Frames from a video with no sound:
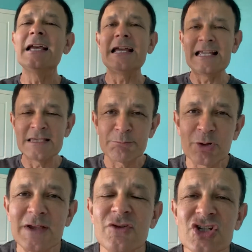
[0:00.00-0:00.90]
In the
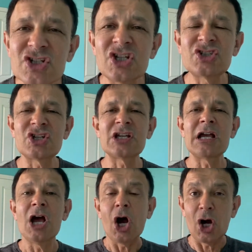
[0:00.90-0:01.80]
previous teaching,
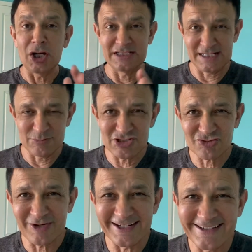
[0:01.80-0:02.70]
I
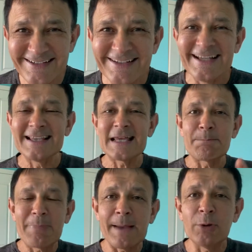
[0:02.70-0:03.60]
demonstrated that
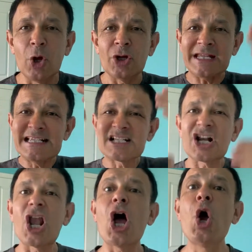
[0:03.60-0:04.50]
Babylon is
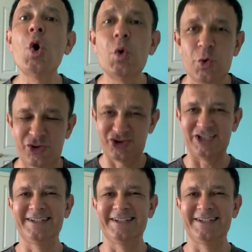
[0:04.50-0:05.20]
clothed